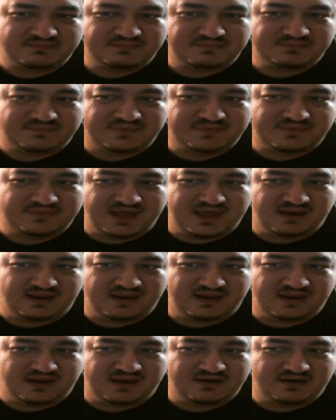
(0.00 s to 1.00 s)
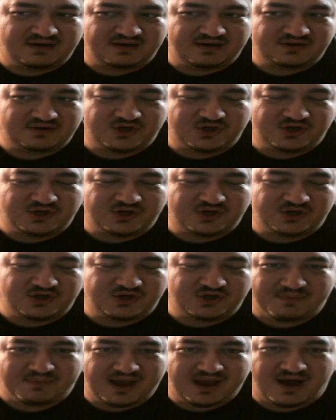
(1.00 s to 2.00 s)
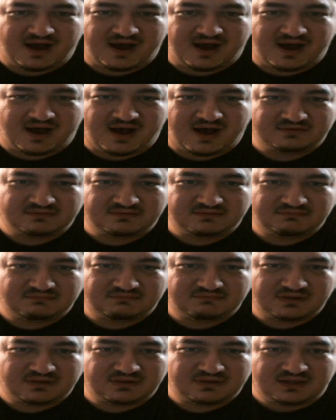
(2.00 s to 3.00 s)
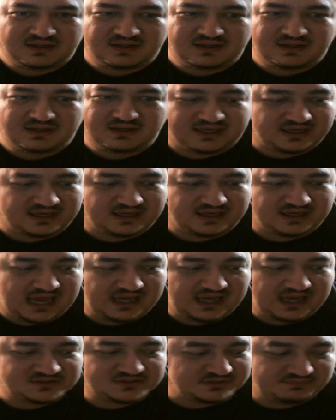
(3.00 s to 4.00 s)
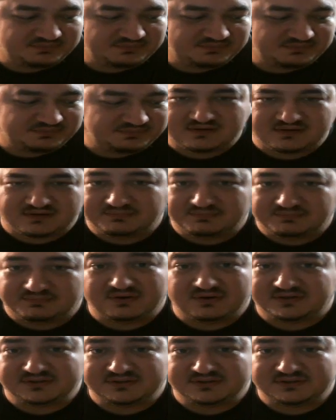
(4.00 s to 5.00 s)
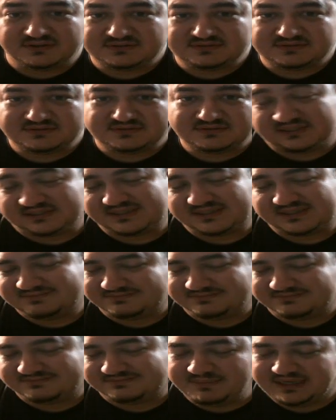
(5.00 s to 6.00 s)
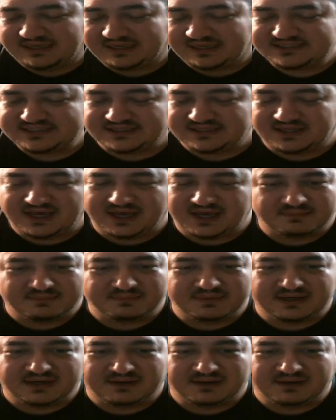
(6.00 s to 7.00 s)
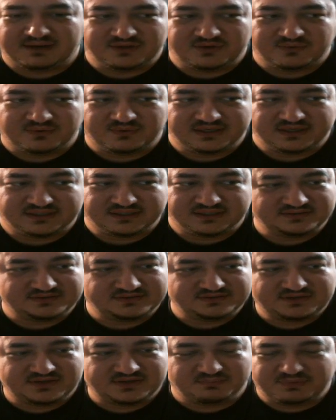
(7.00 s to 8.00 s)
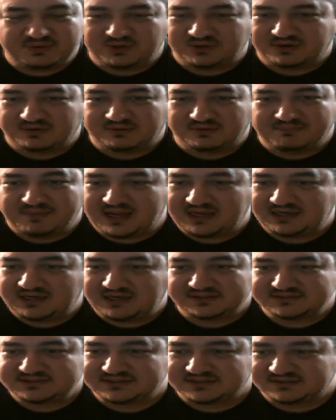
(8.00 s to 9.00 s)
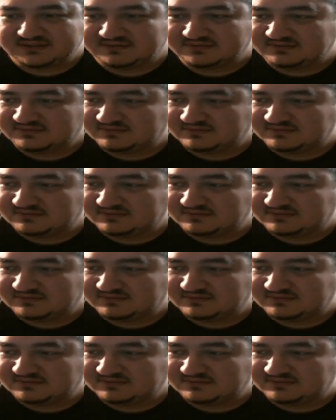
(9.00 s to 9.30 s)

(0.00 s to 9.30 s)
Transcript: that goes with my hobby. Like, I used to be into computers. I mean, I still am. I mean, I've been doing the computer maintenance and